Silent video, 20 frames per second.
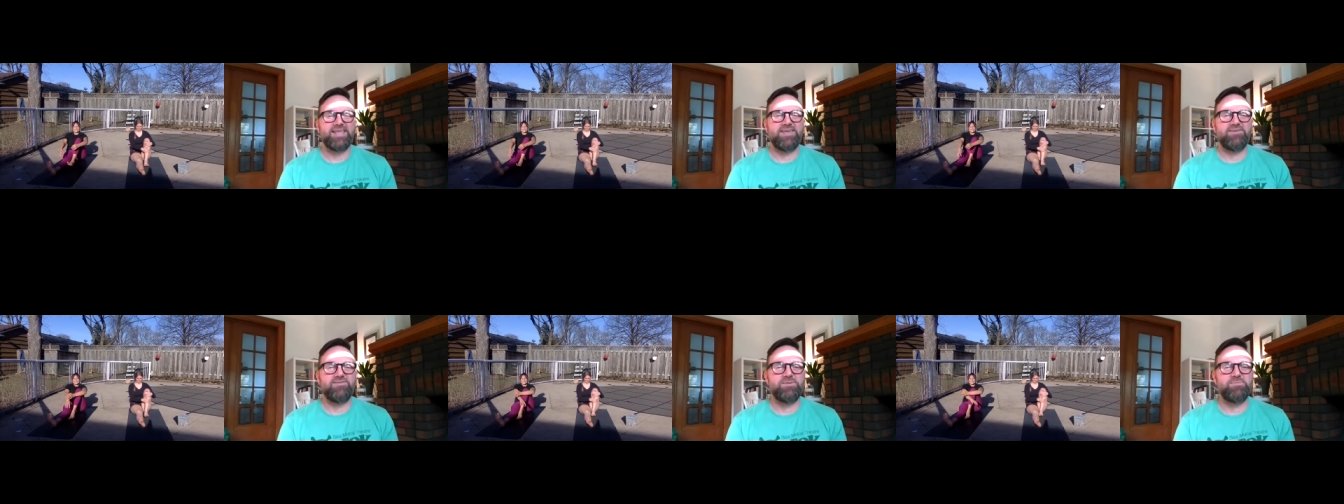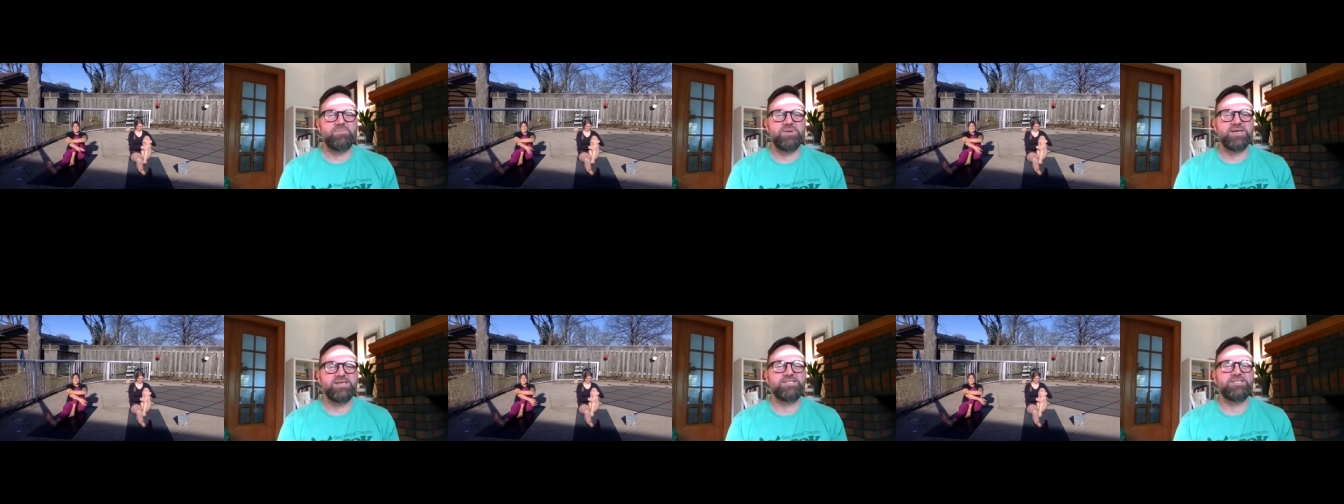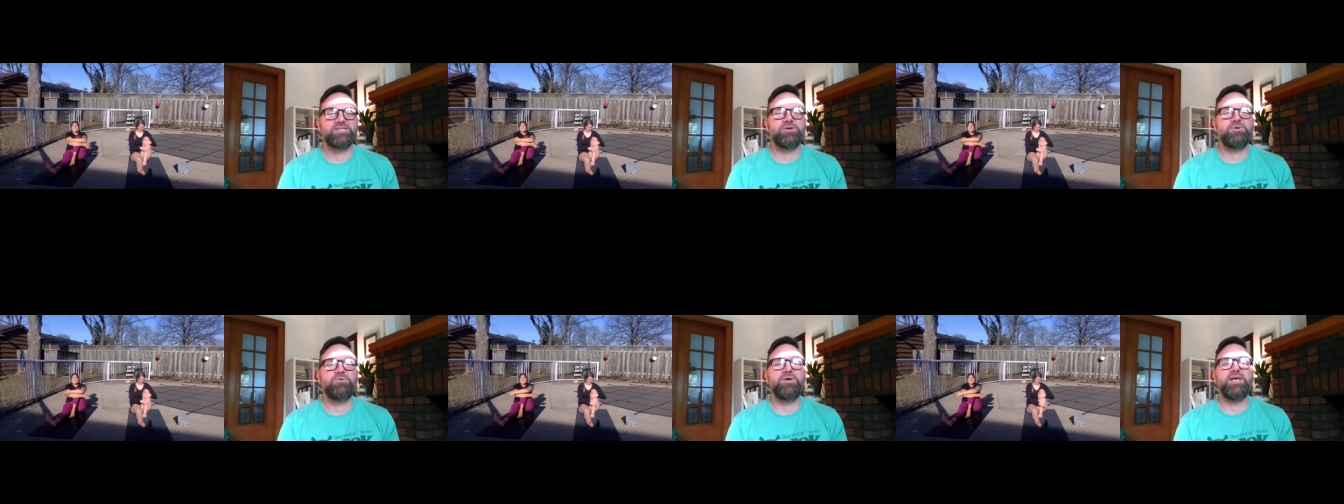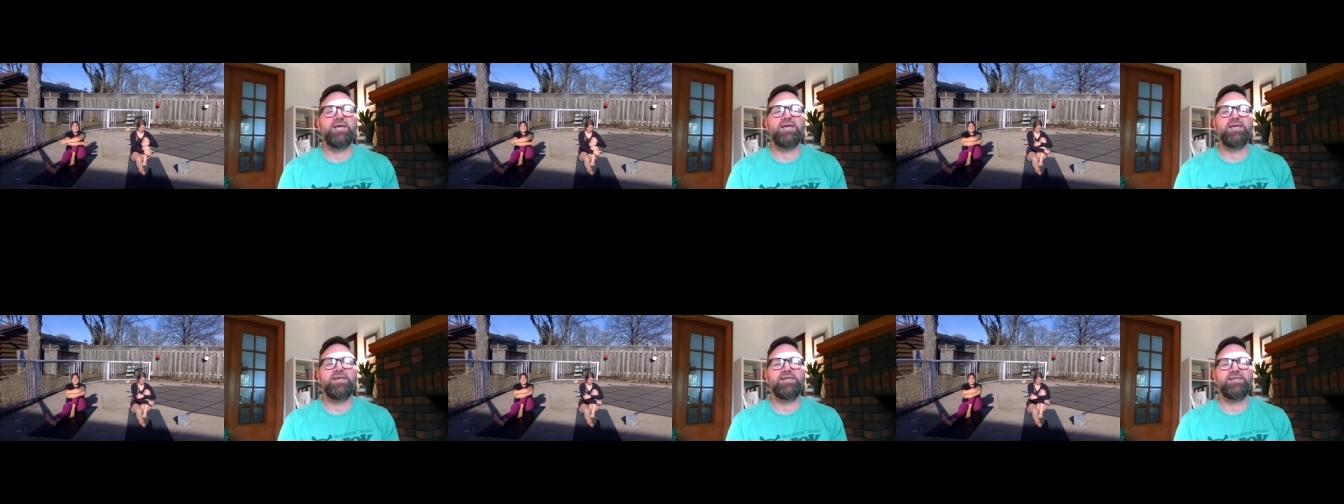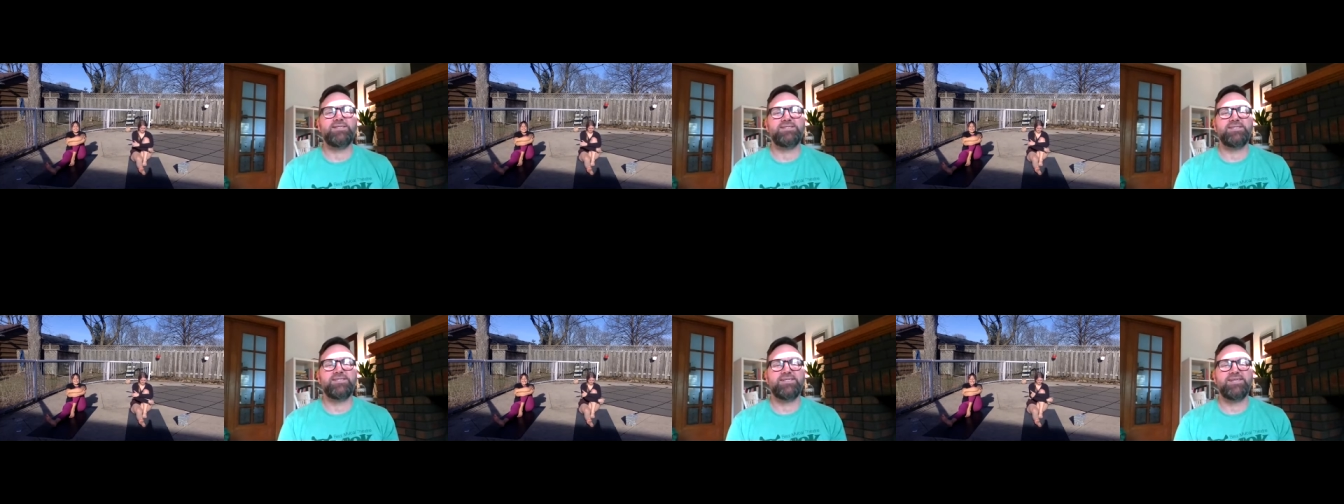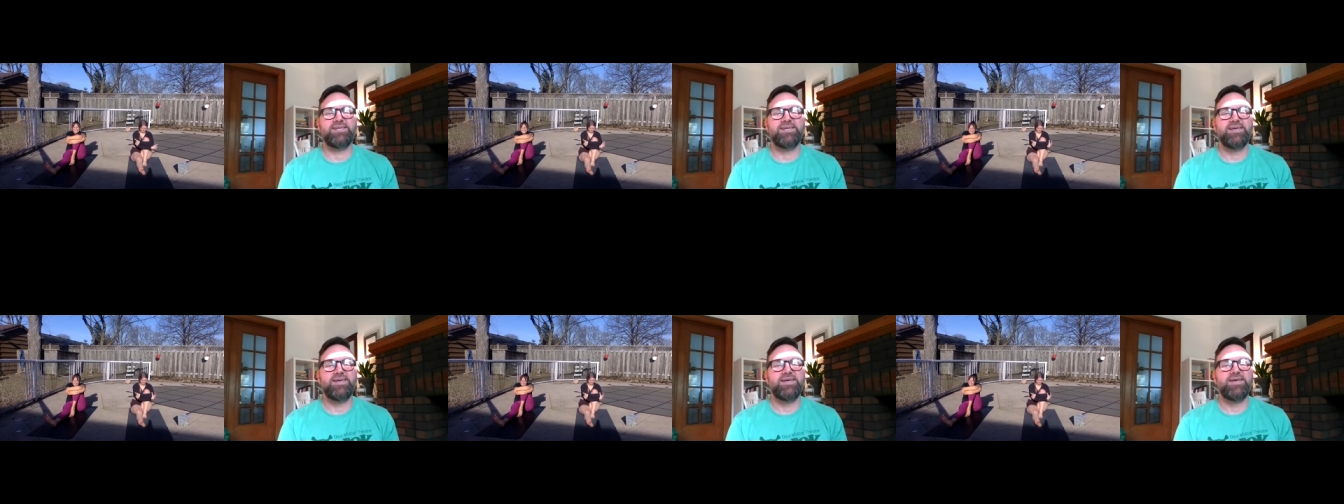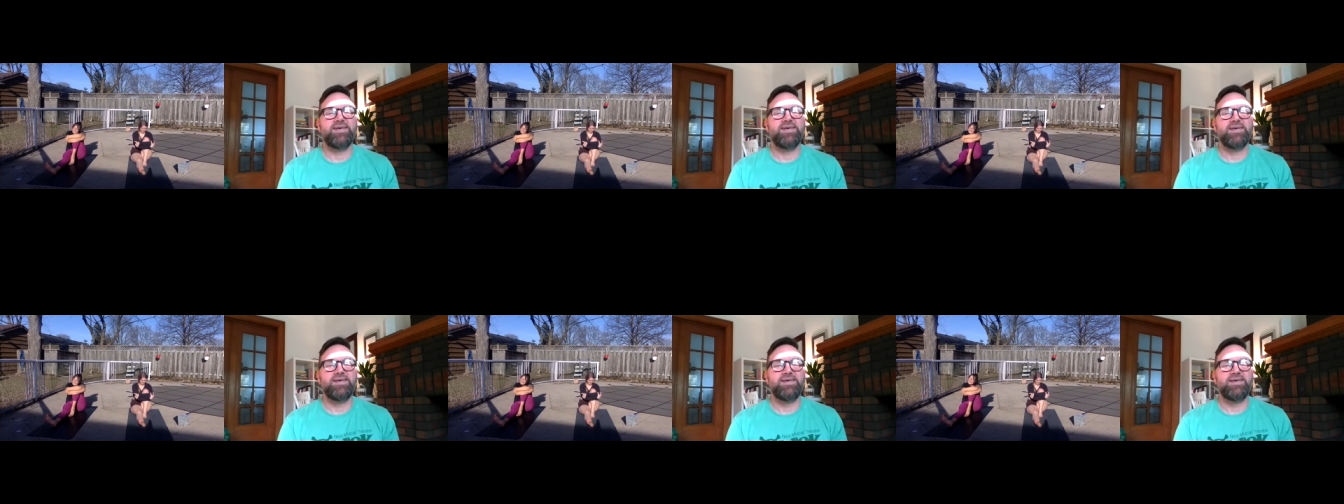Give it a big squeeze.
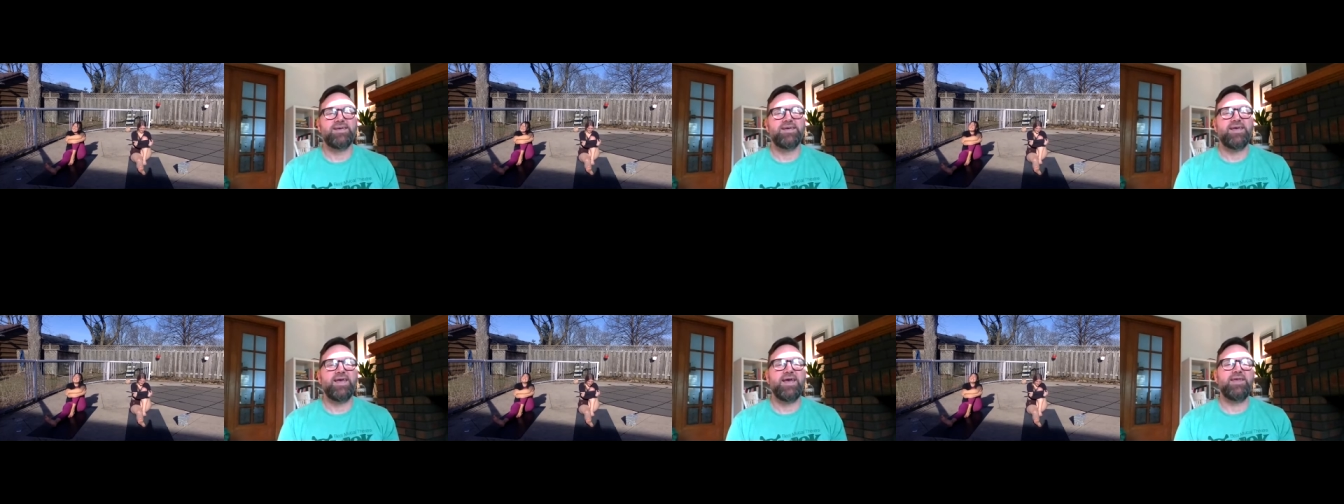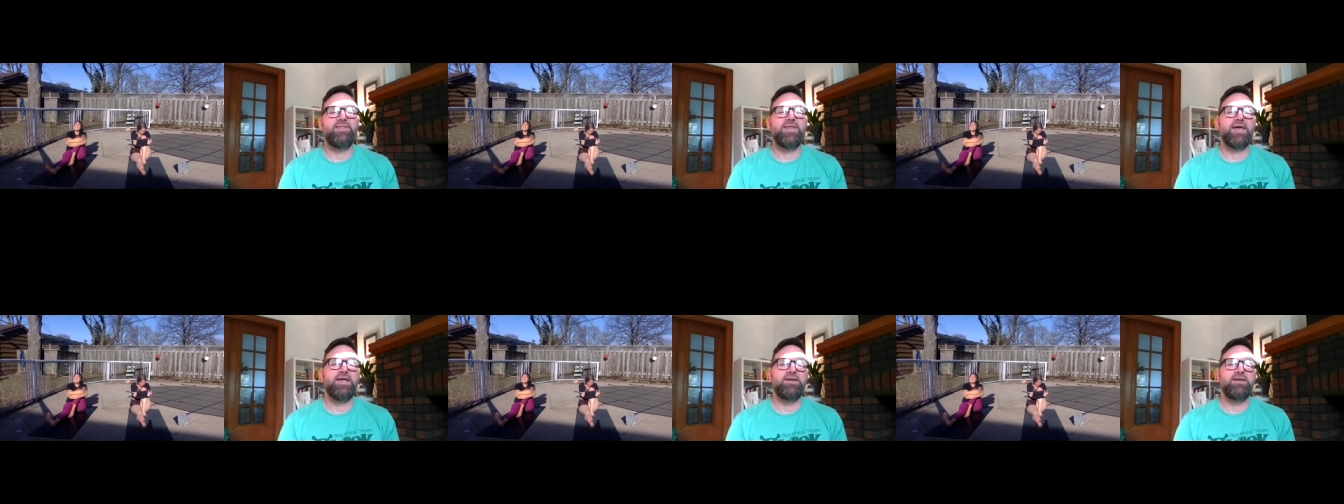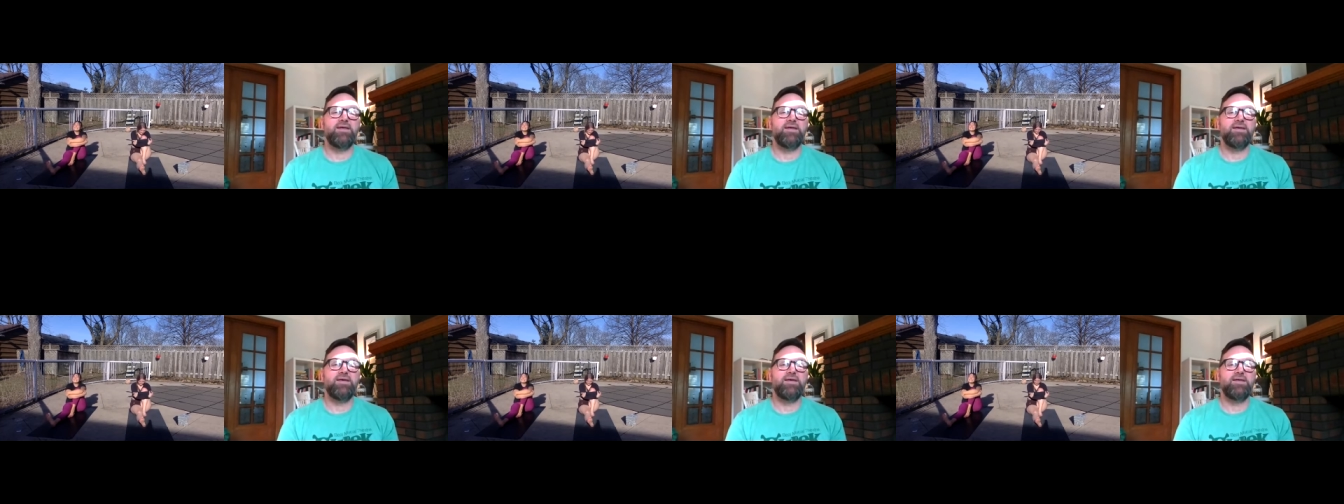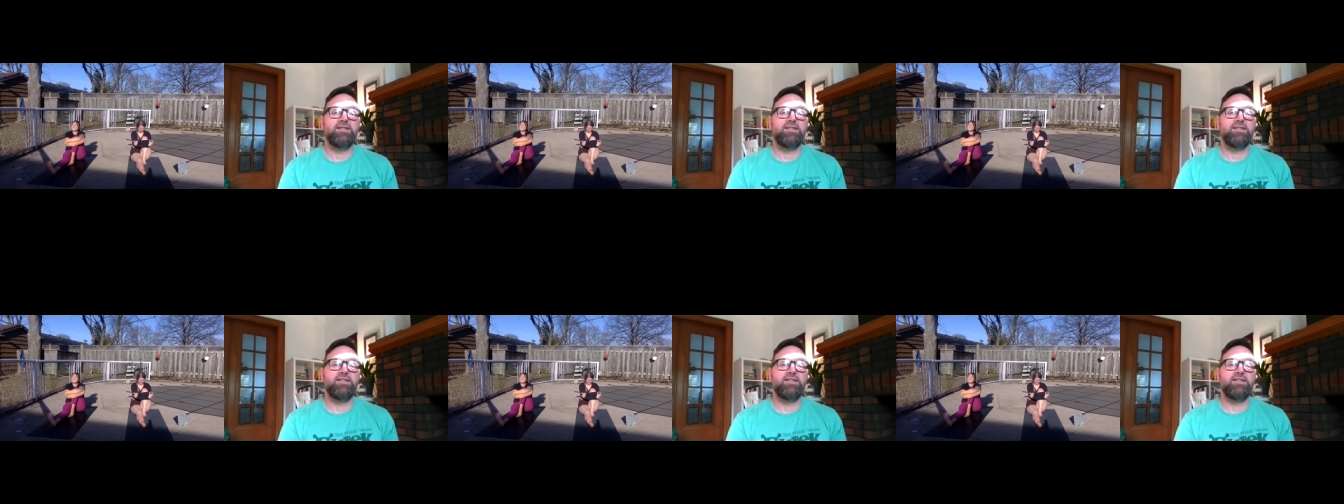And then